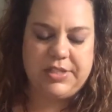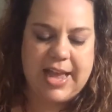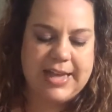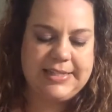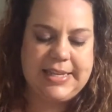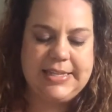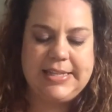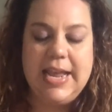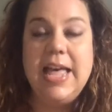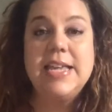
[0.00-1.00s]
ask is,
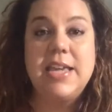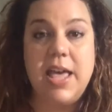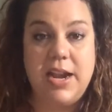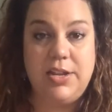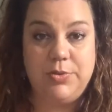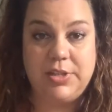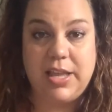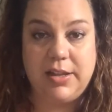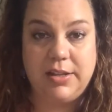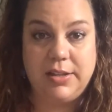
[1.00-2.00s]
can I use a
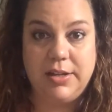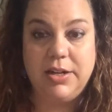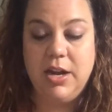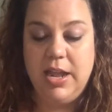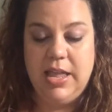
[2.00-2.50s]
calculator?